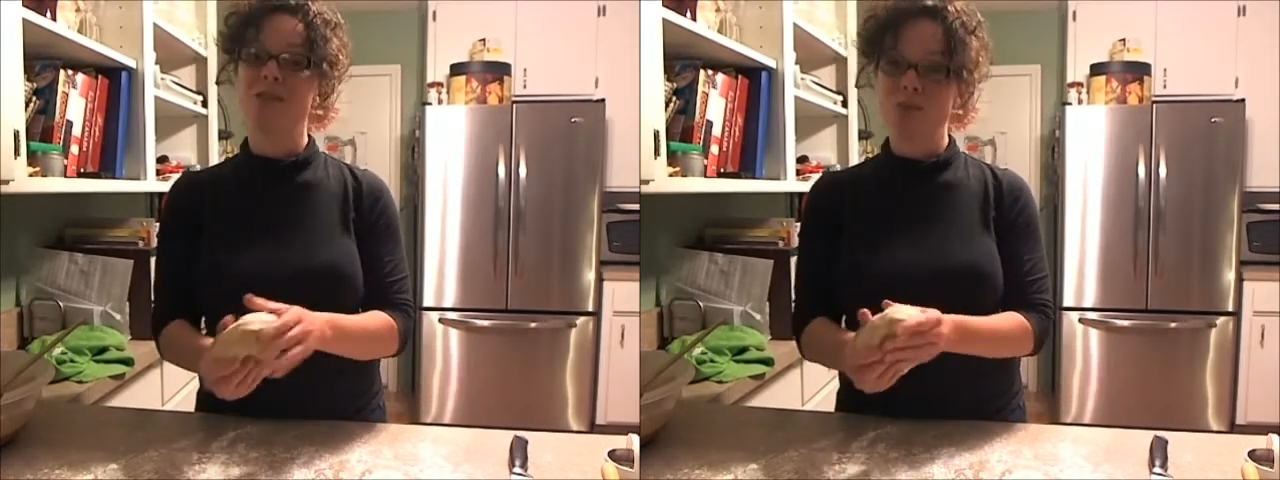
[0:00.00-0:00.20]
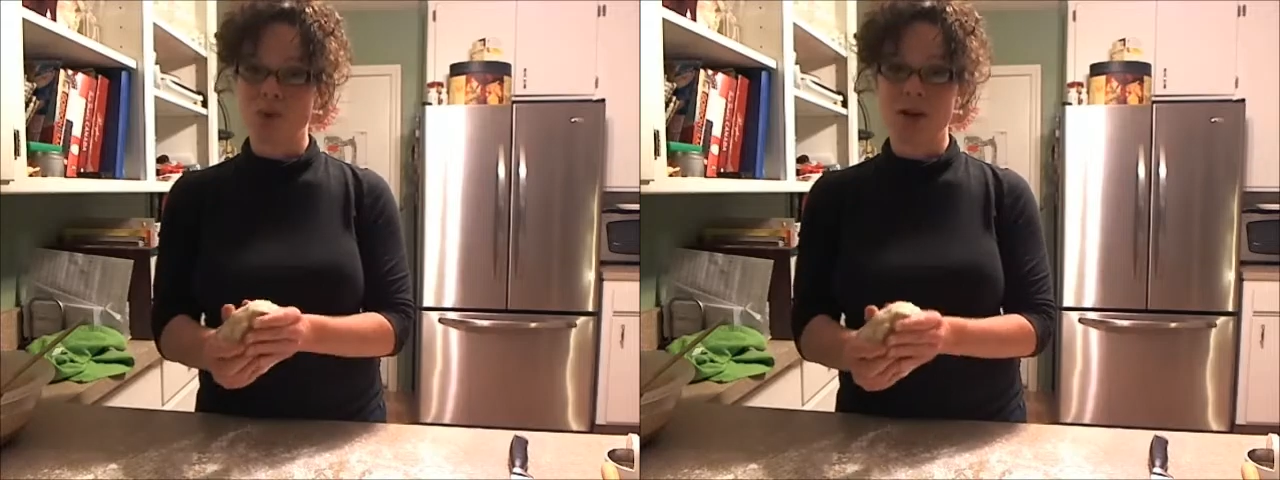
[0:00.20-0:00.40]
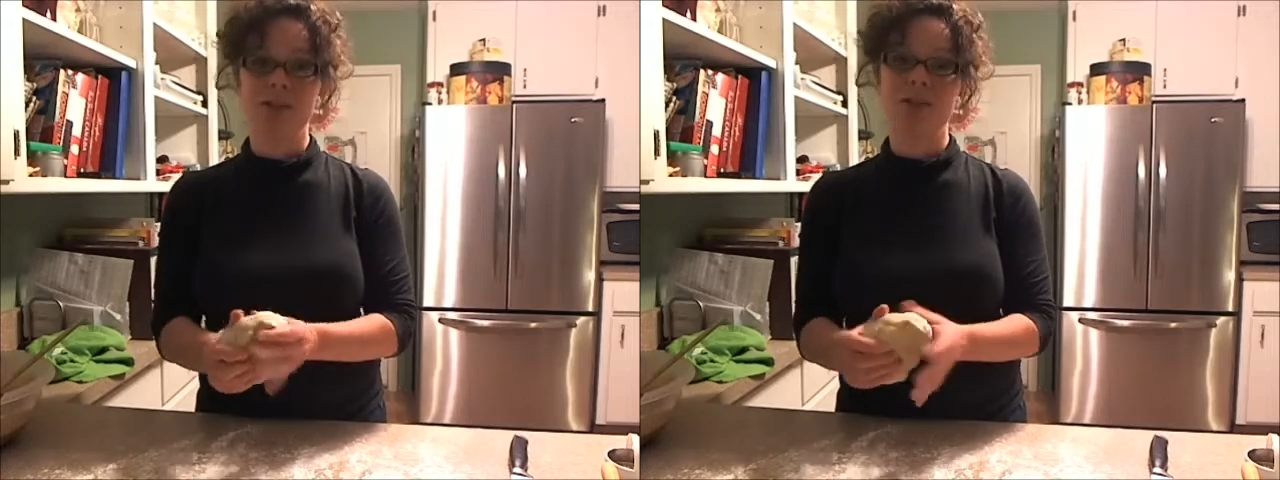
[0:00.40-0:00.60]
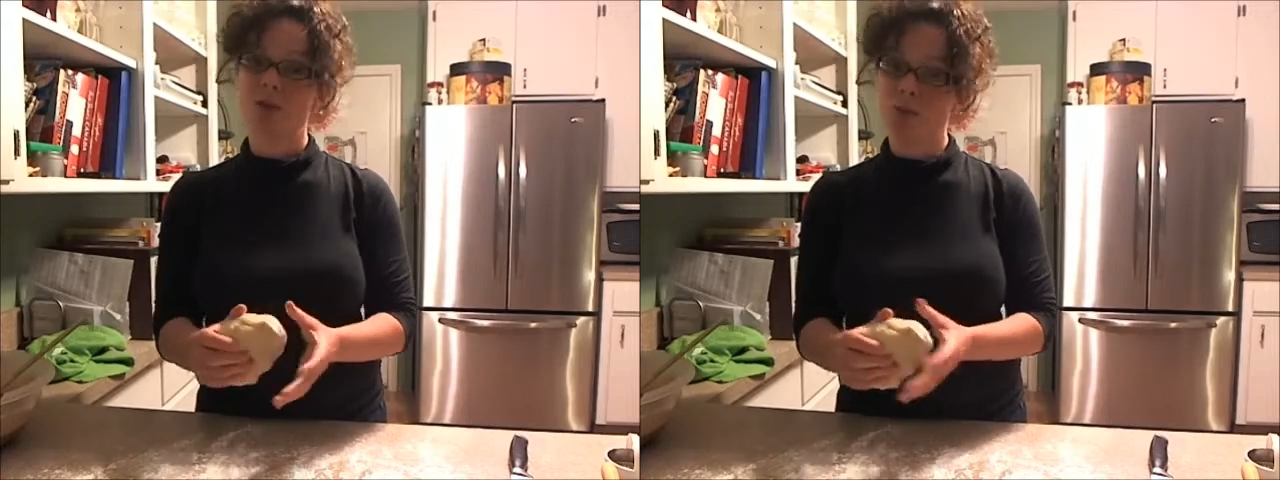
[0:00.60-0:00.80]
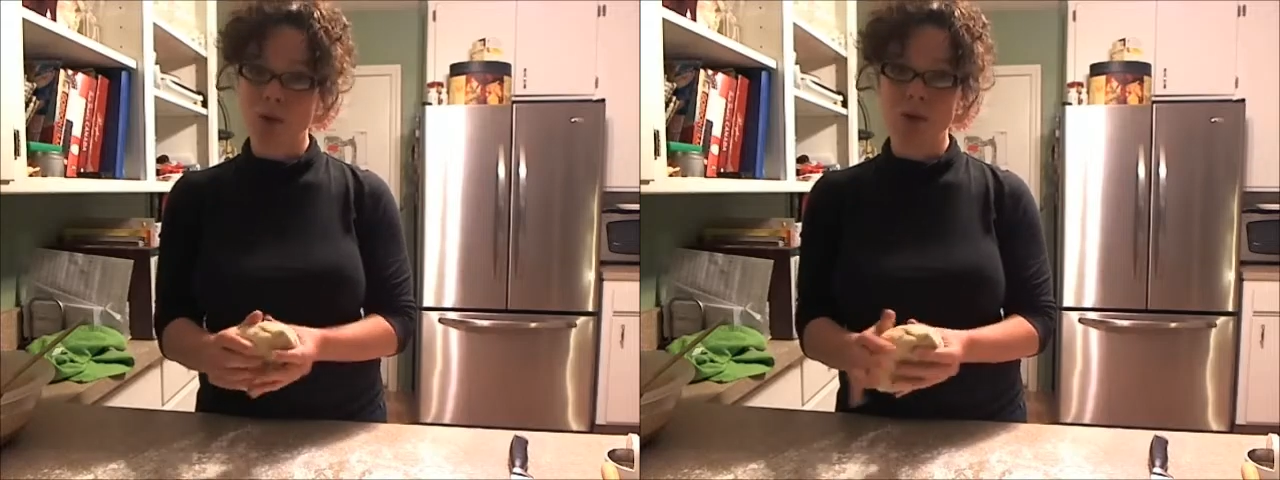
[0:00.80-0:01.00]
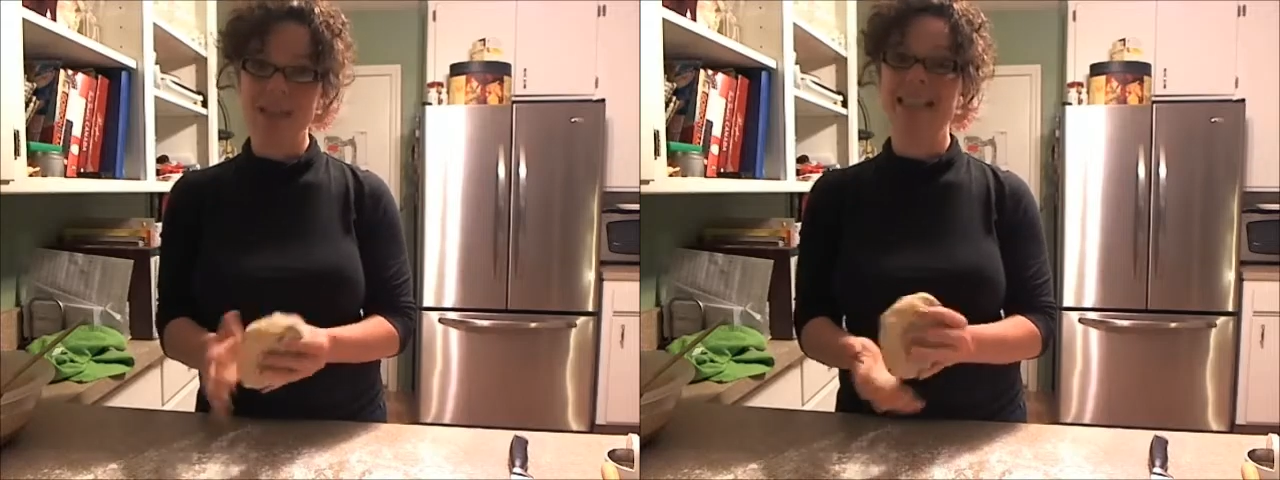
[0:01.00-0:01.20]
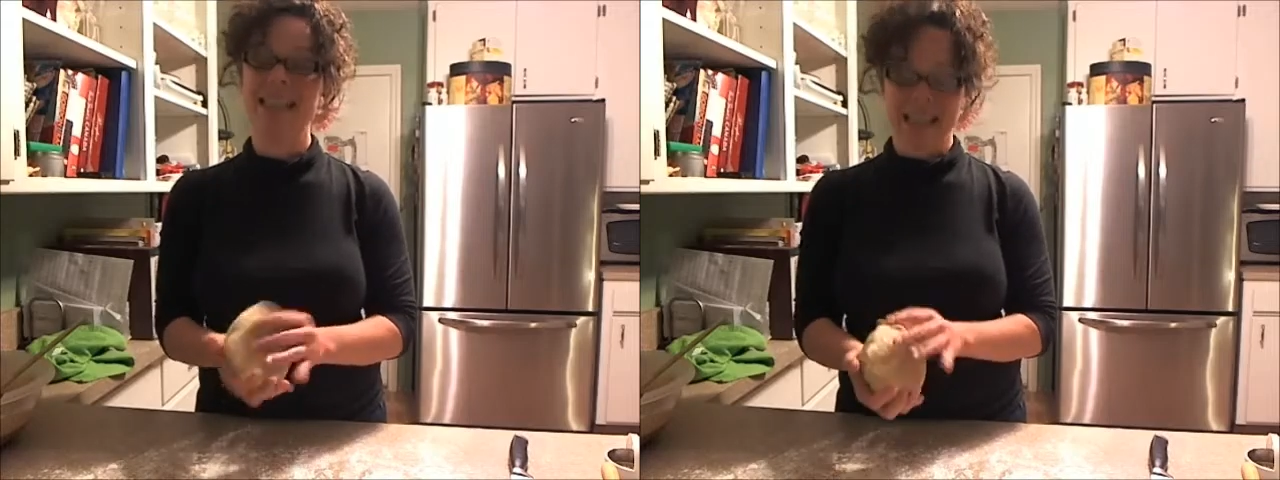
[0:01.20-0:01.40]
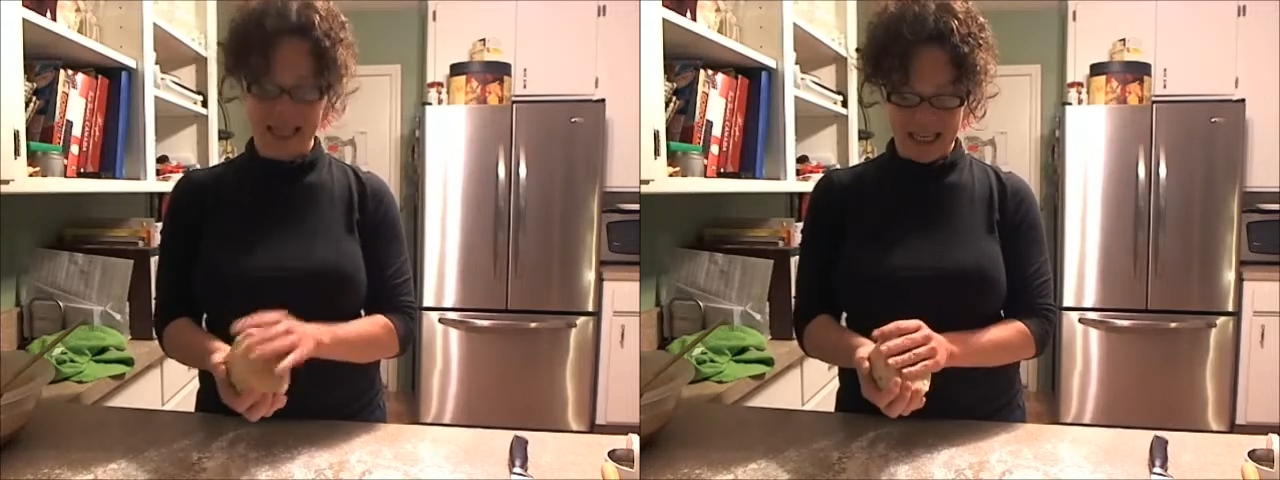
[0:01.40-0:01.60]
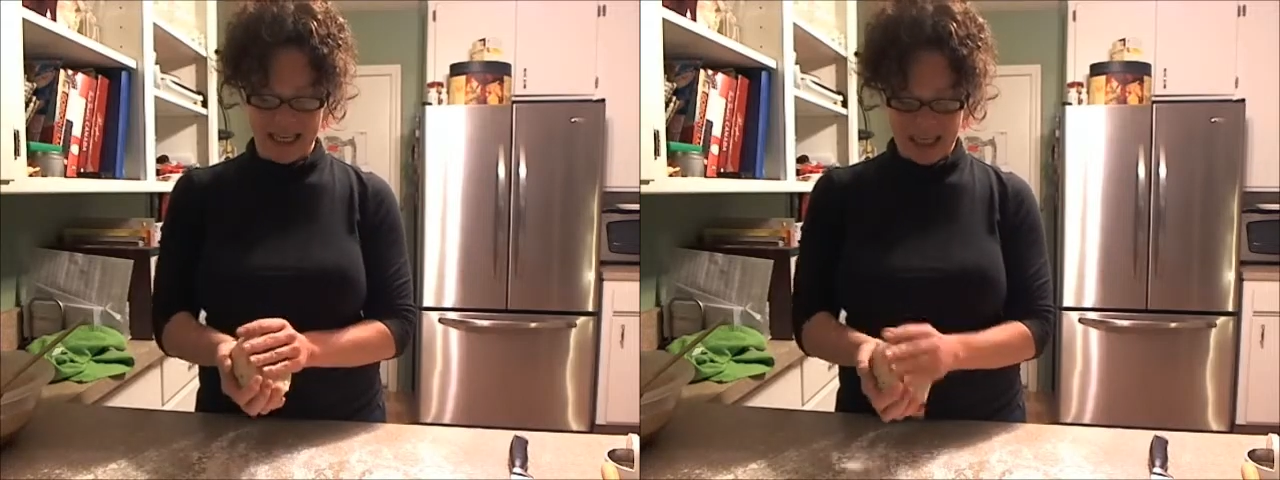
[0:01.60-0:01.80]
want to roll it thin.